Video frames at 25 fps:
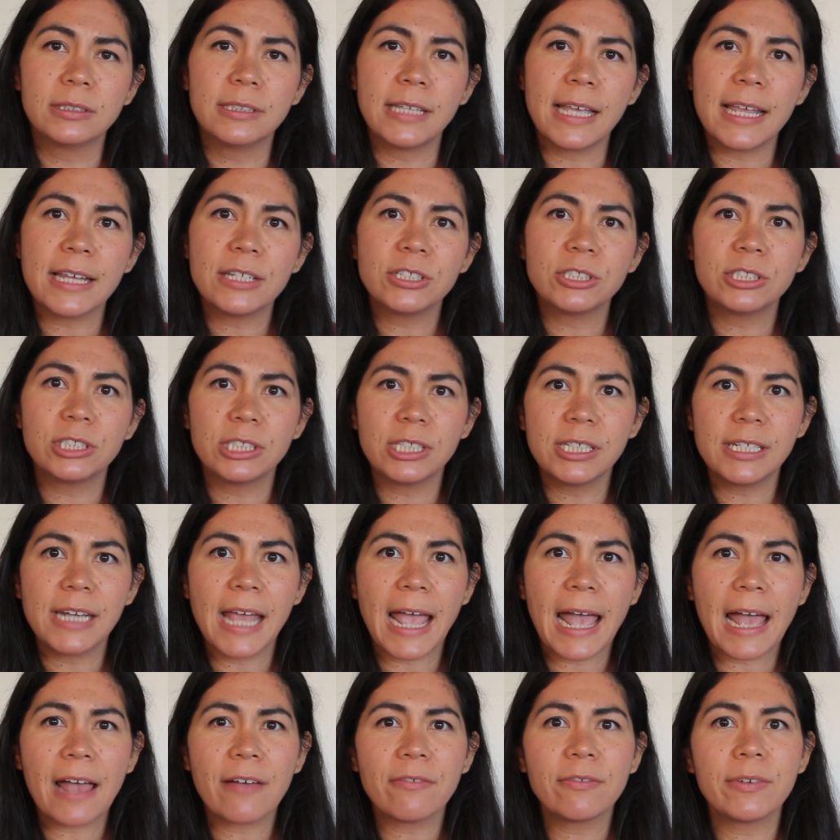They should
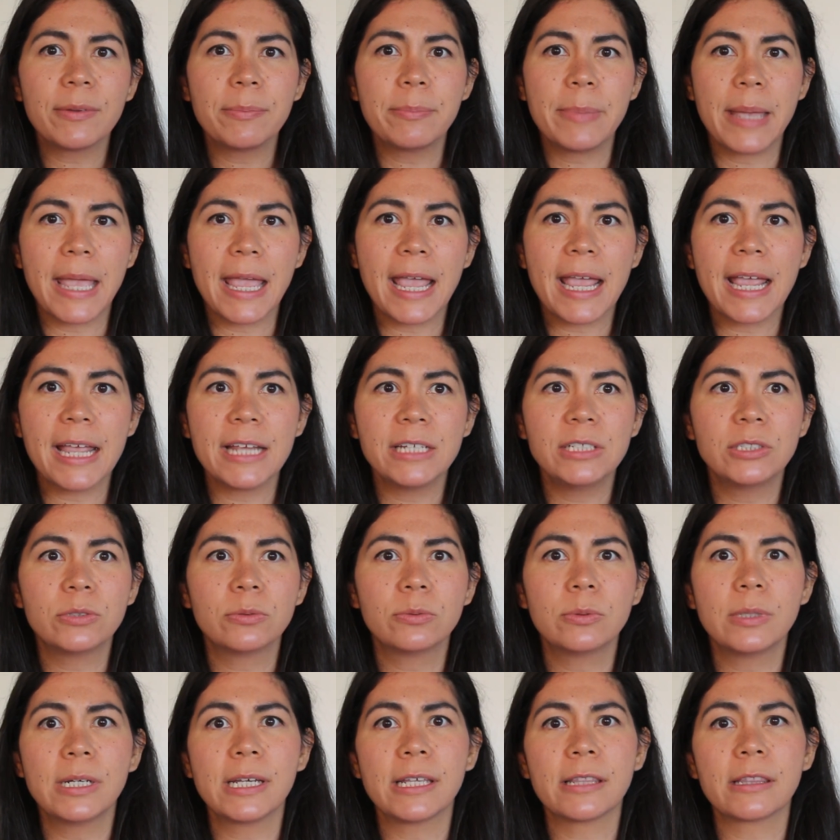have a
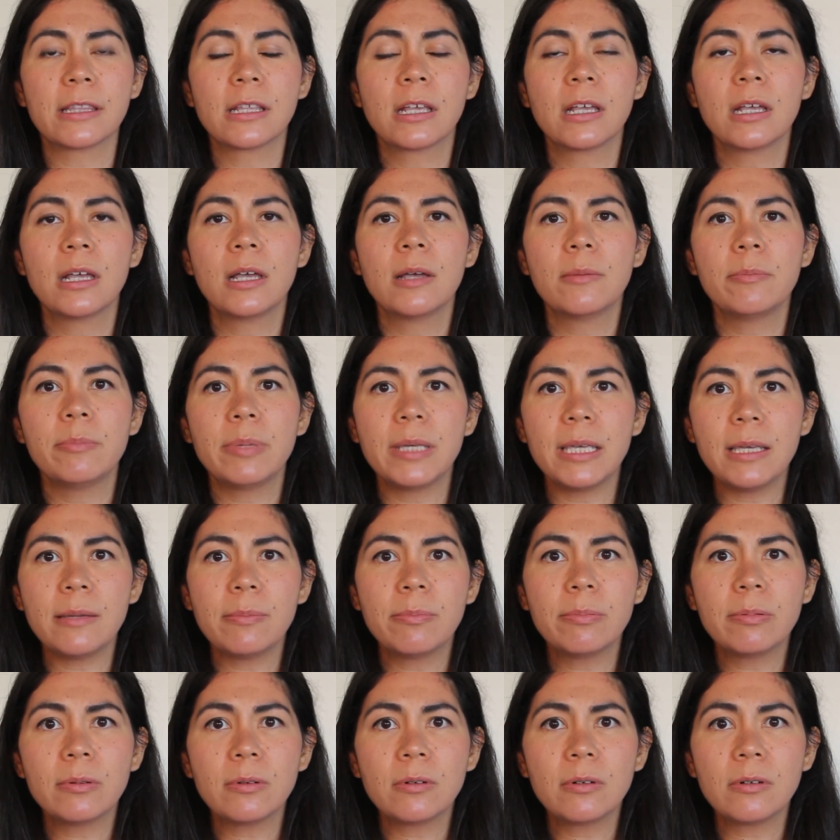page with
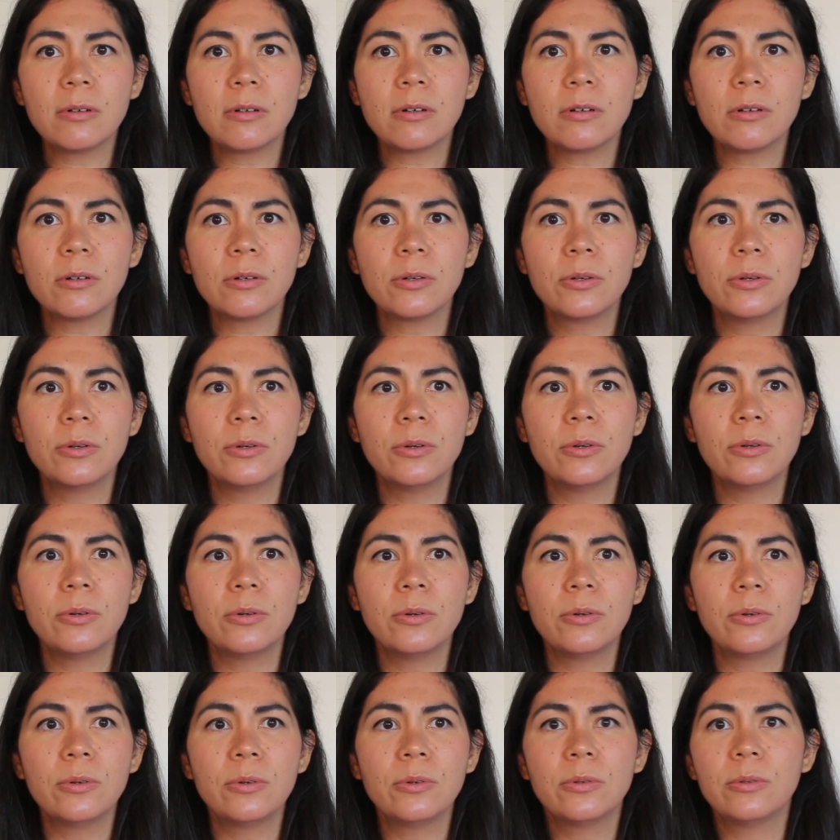people
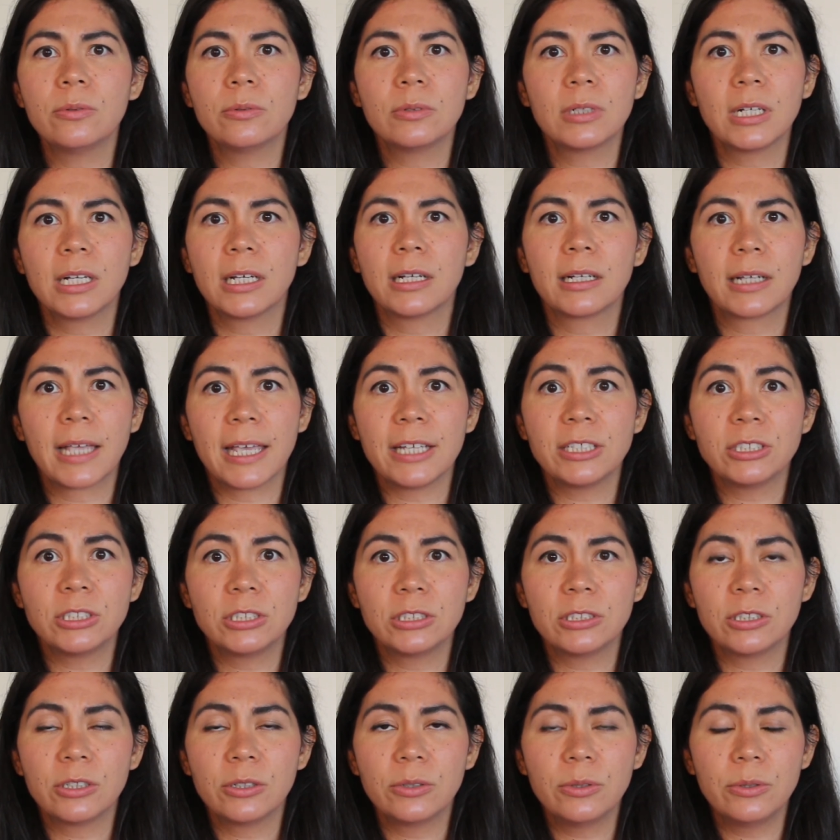who can
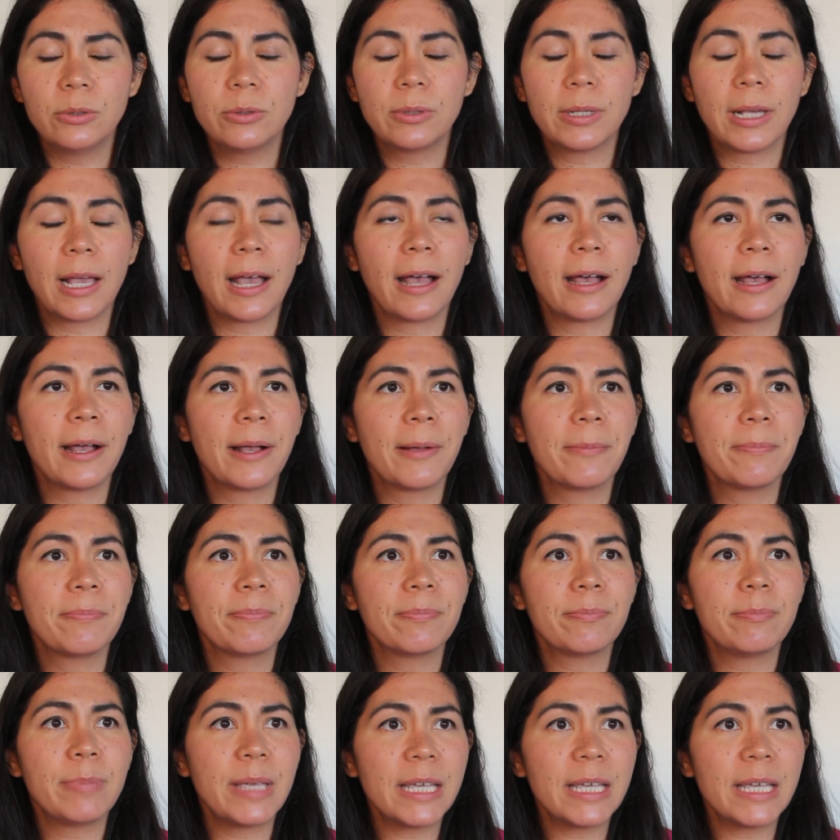sh who um,